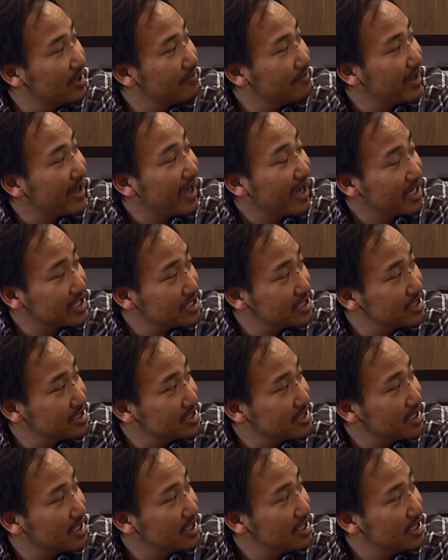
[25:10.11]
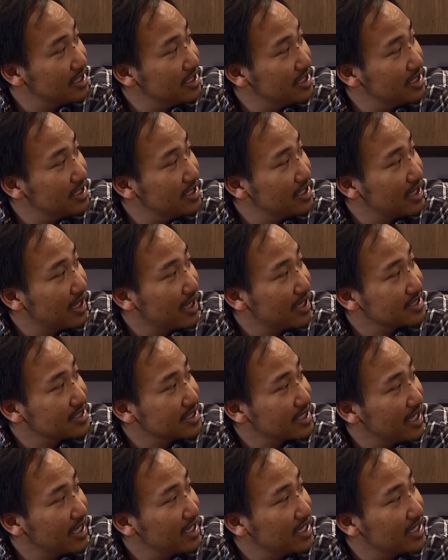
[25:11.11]
actions that he has
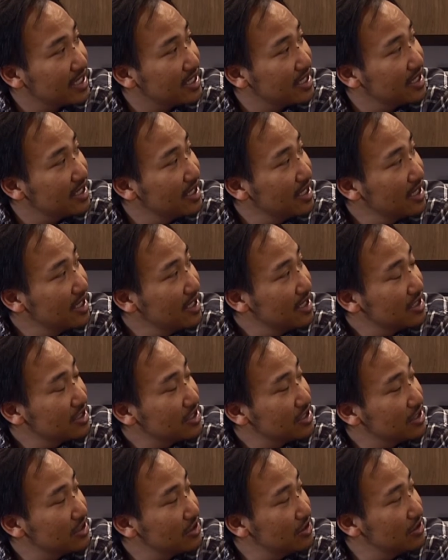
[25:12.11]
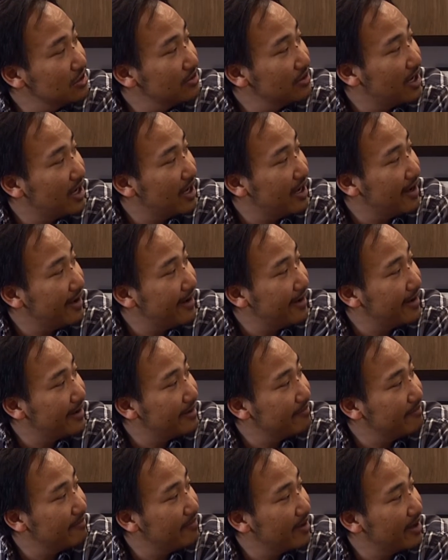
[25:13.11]
taken to
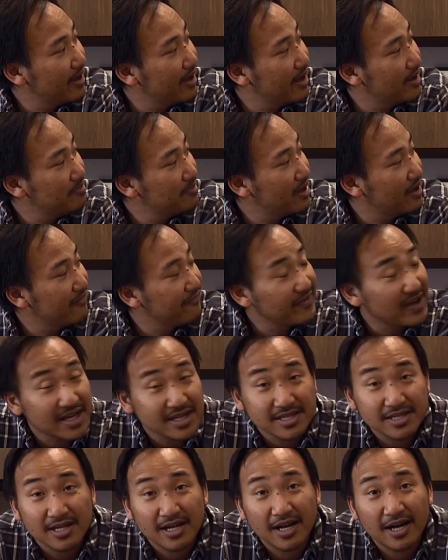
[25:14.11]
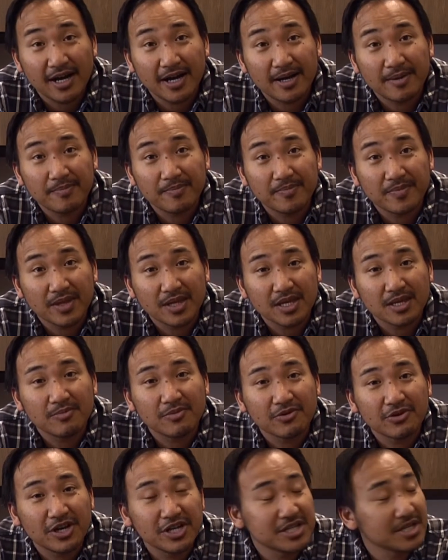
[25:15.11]
affect
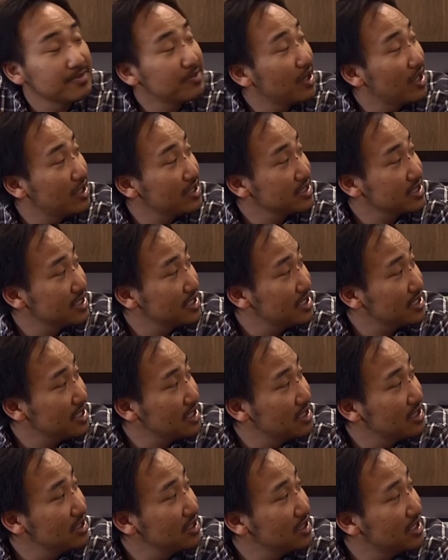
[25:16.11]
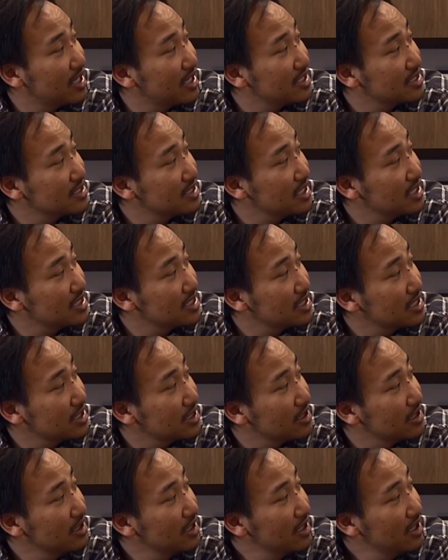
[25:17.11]
immigration policies in the United States
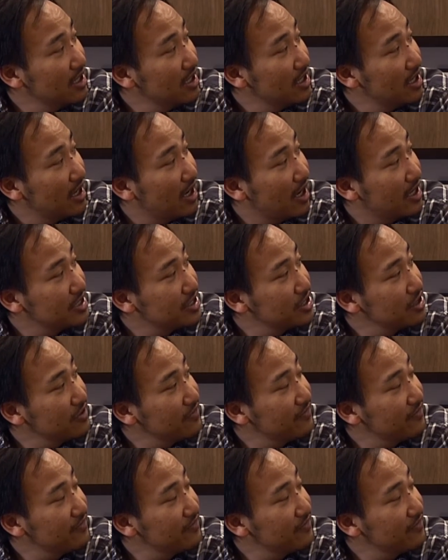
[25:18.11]
here. On June